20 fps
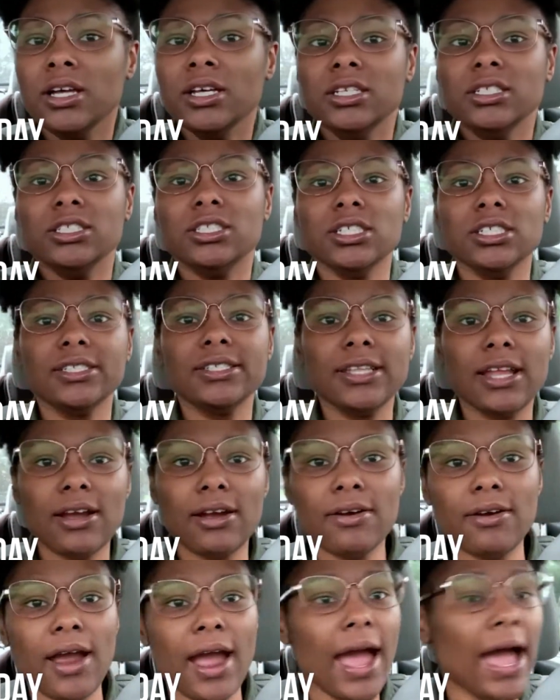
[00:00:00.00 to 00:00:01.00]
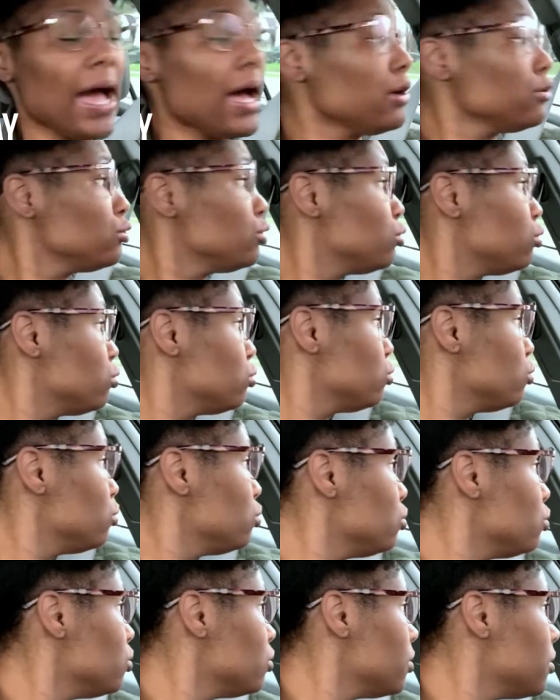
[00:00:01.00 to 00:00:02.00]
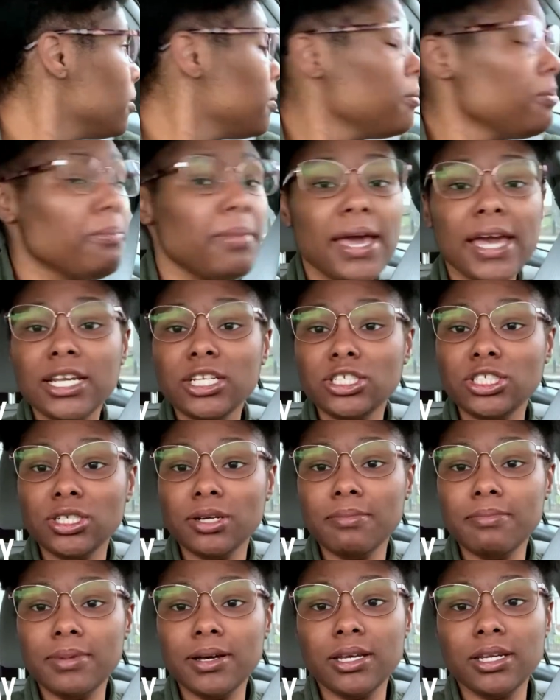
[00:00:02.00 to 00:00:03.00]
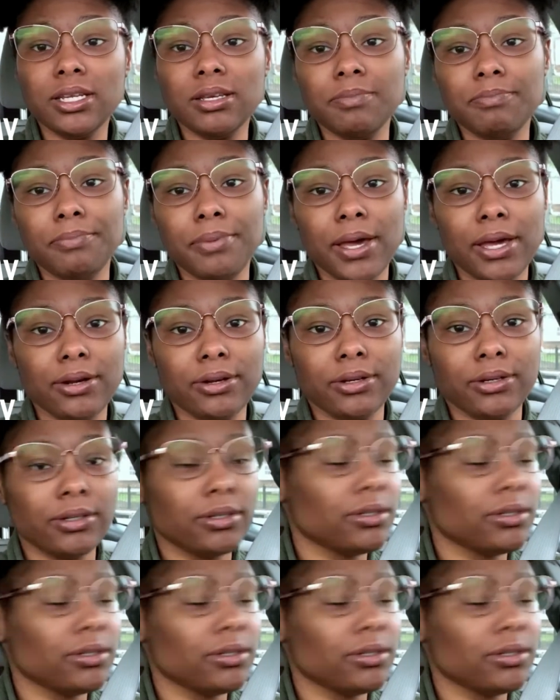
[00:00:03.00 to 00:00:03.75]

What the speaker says: just learn how to manage your money better.